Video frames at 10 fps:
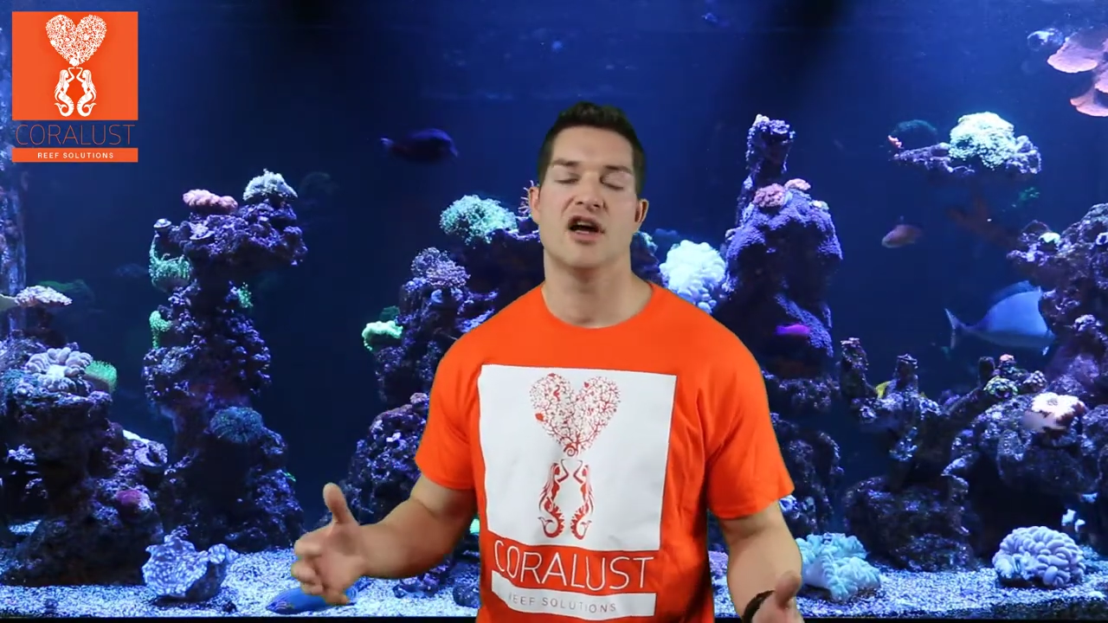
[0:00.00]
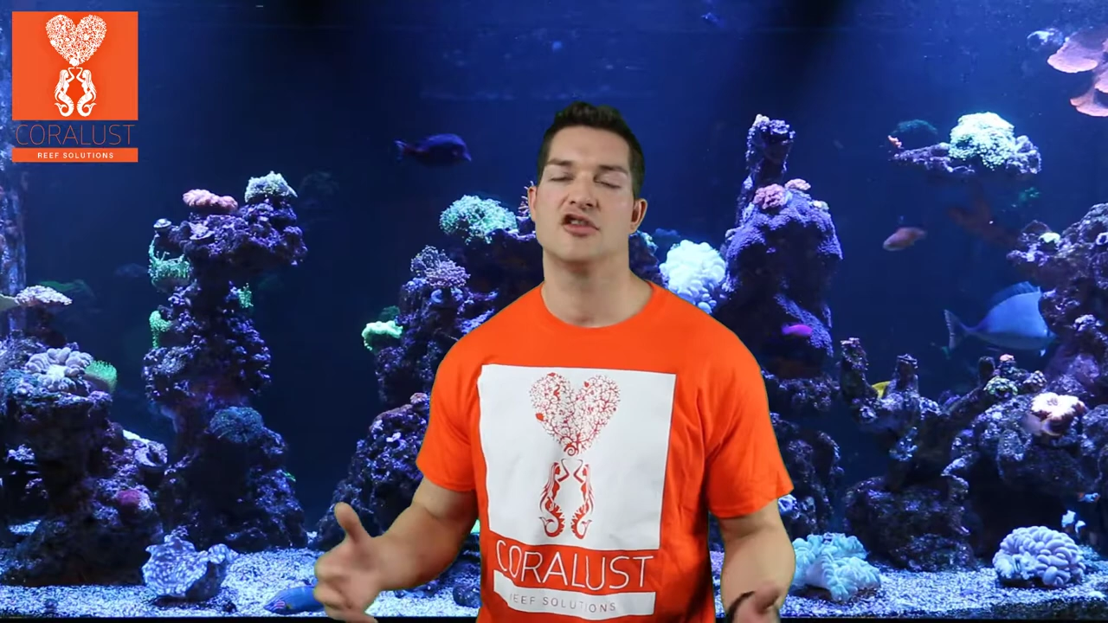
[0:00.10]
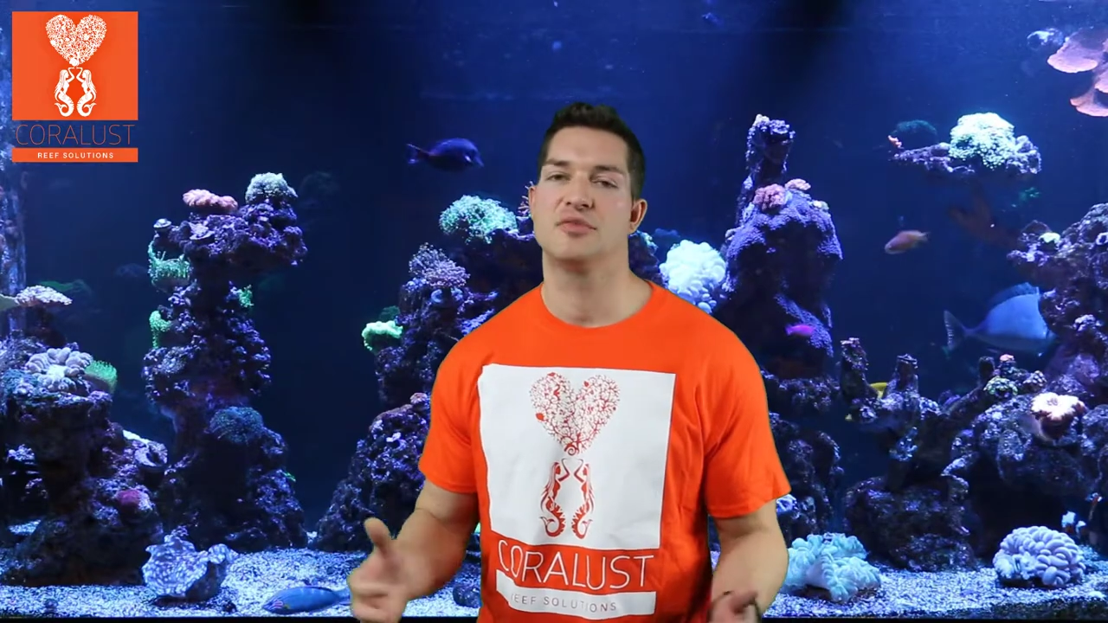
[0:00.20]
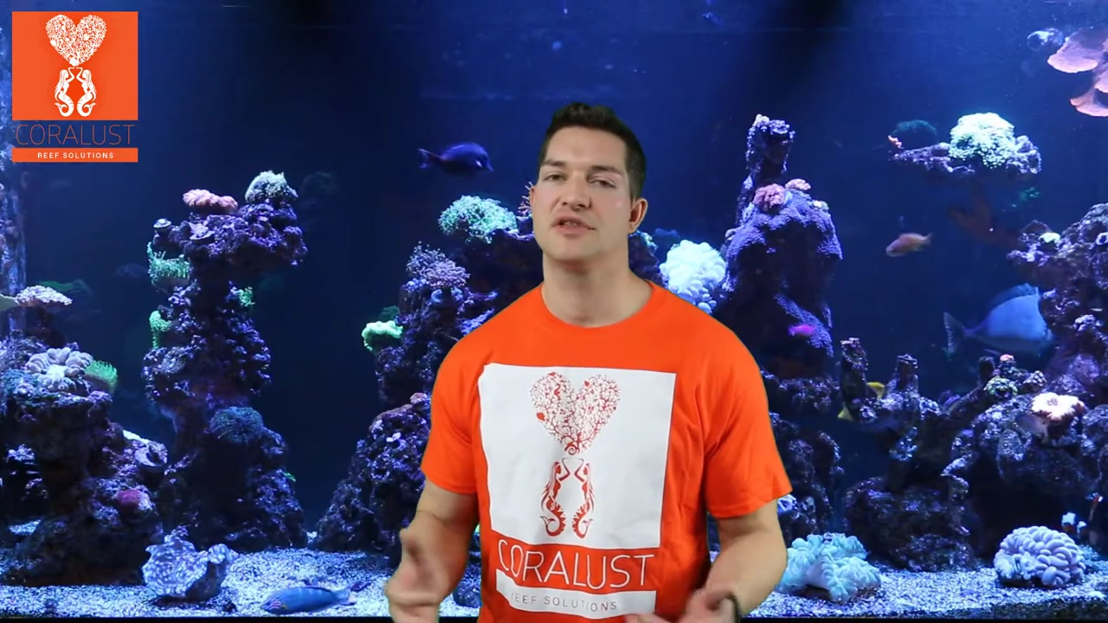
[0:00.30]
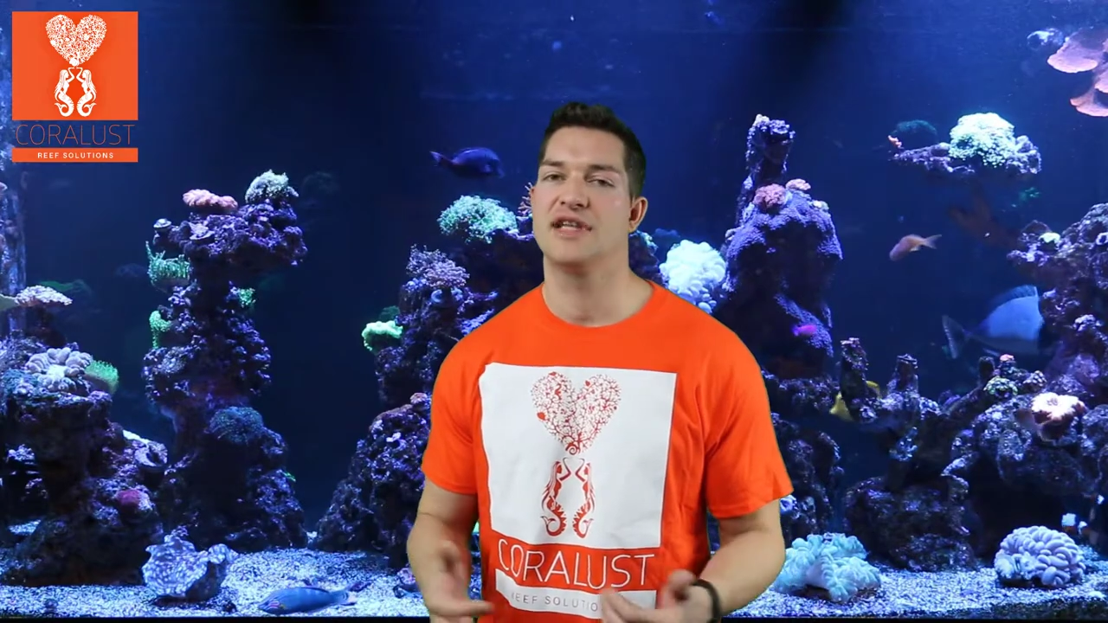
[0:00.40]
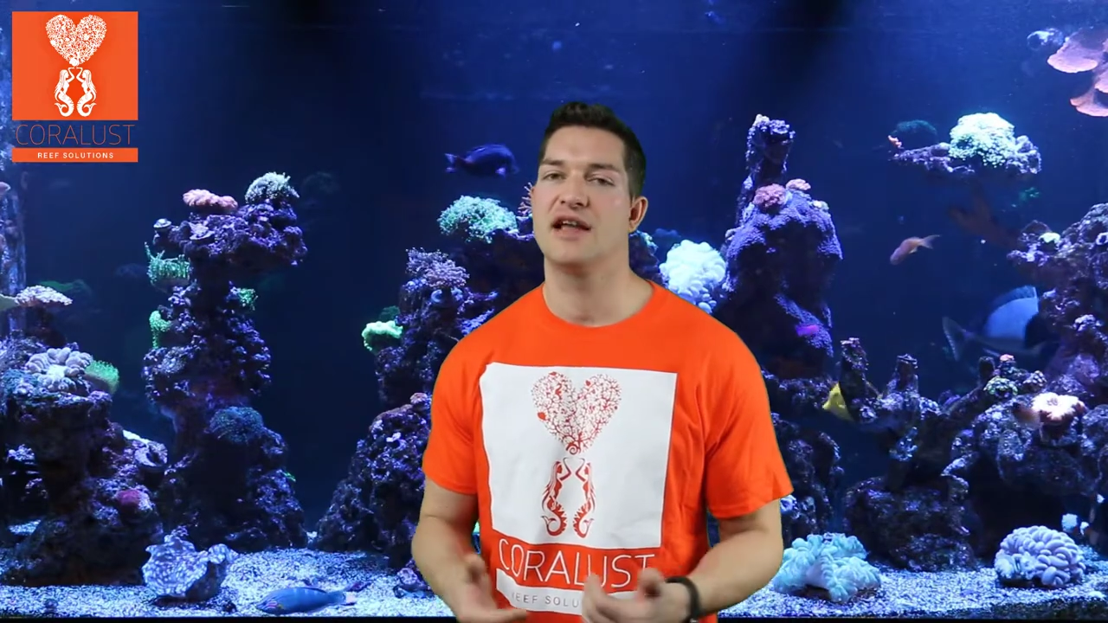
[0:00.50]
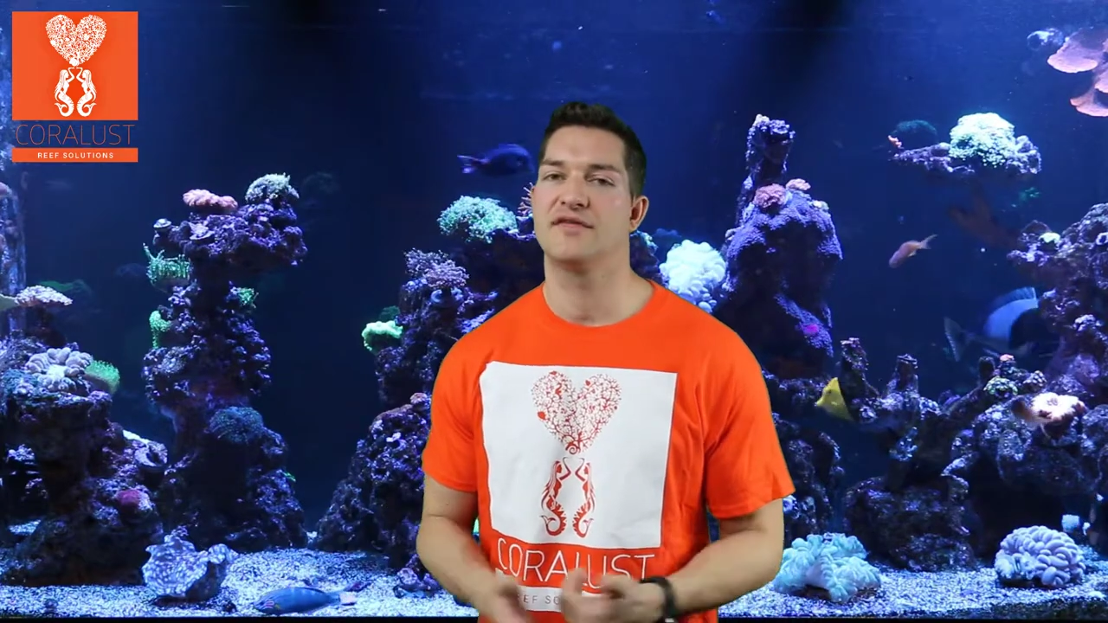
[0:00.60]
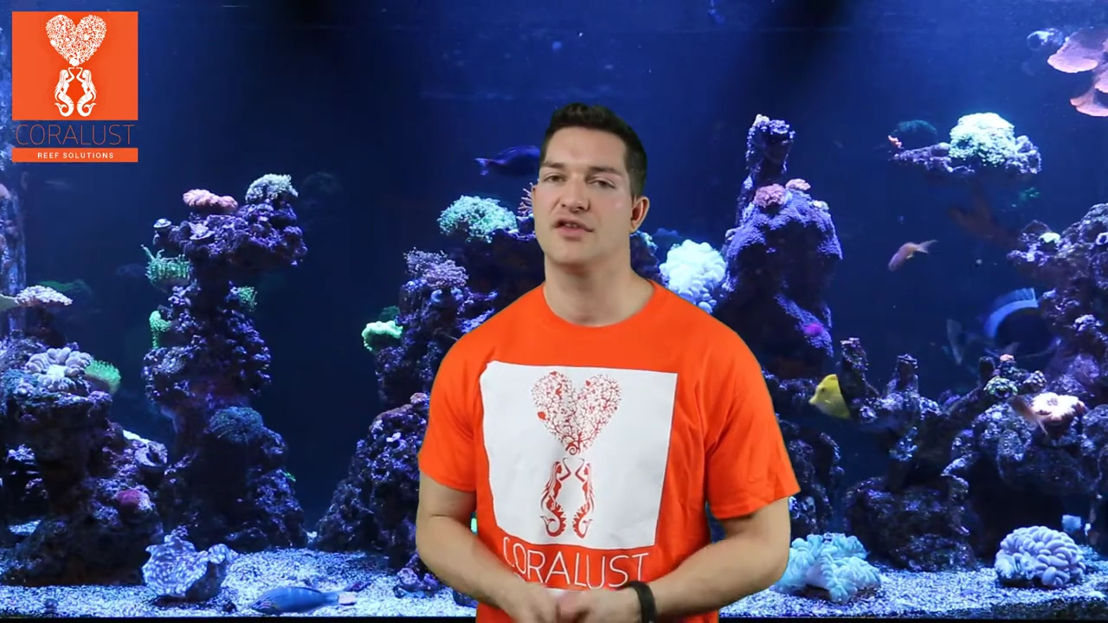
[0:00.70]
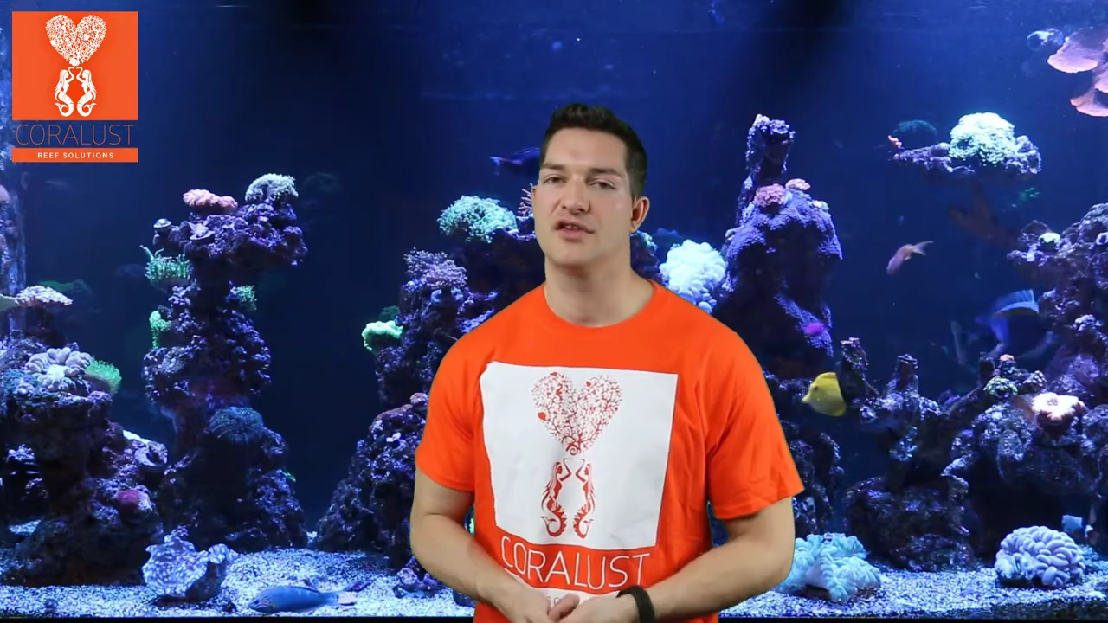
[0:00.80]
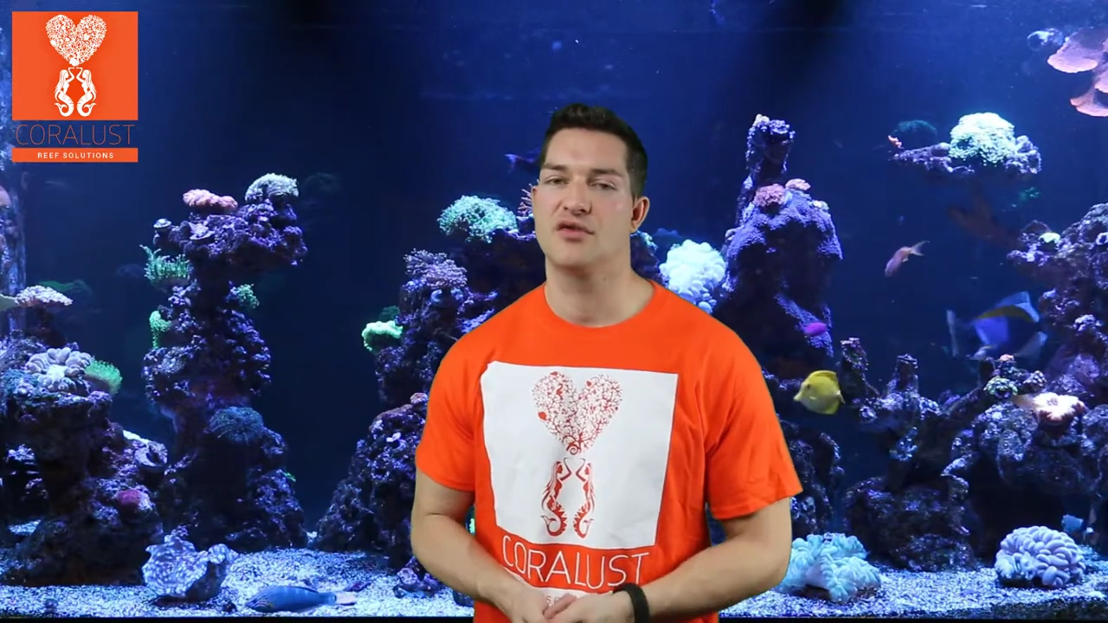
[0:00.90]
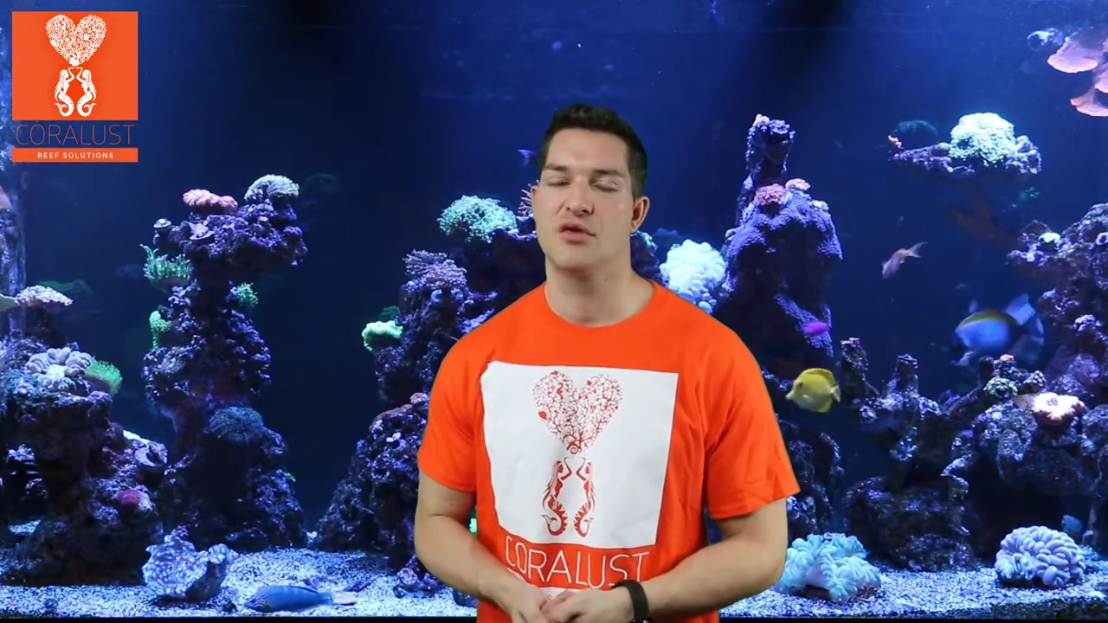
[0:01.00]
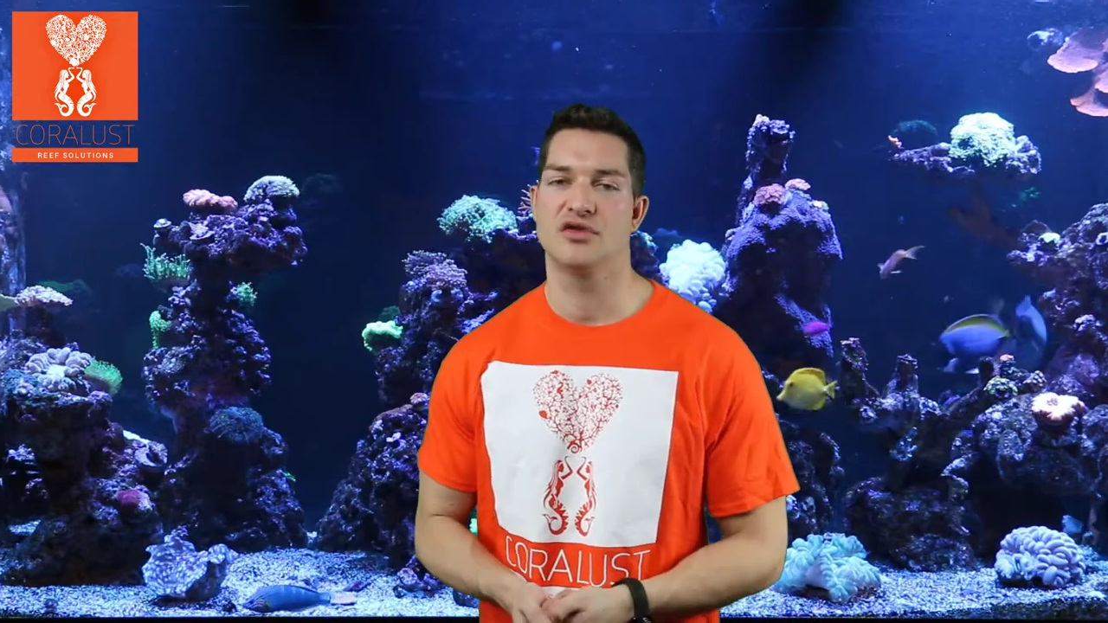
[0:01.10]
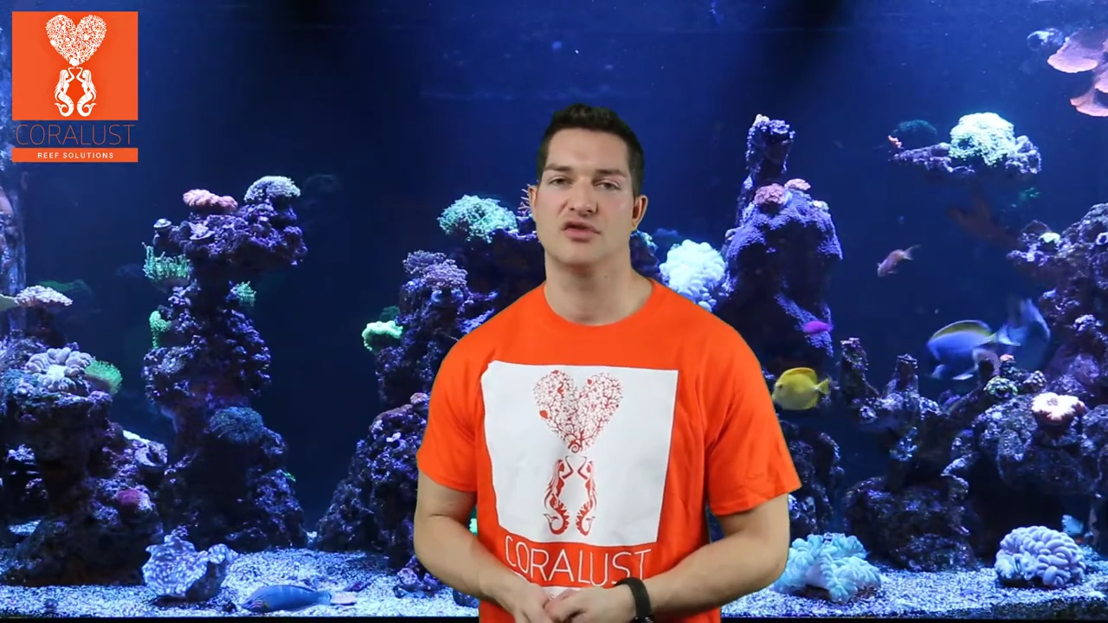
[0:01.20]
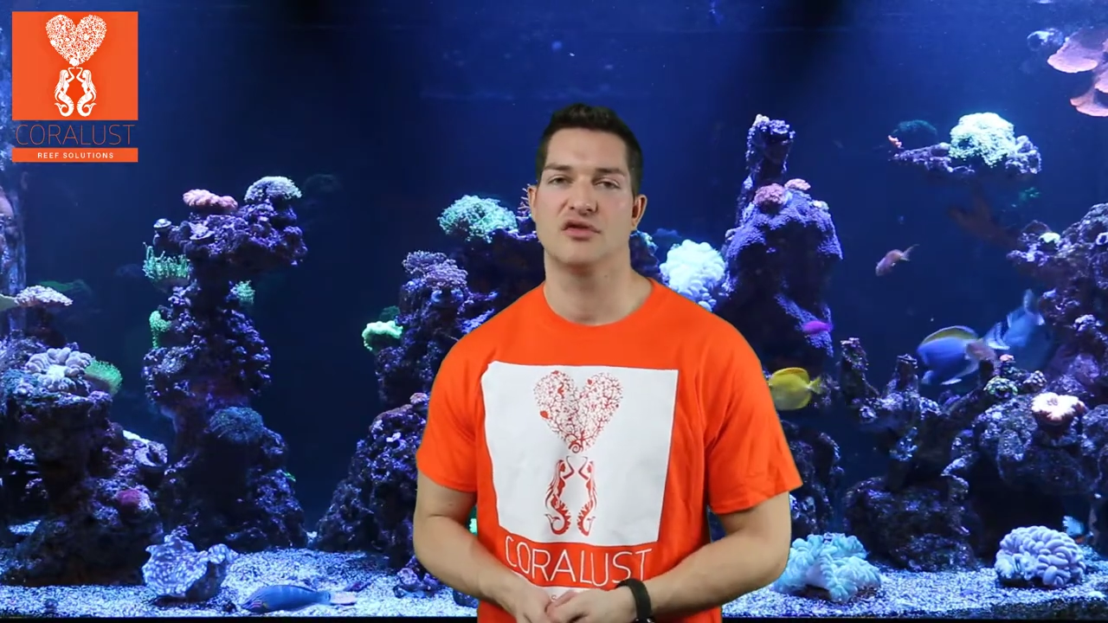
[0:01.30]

100% for your corals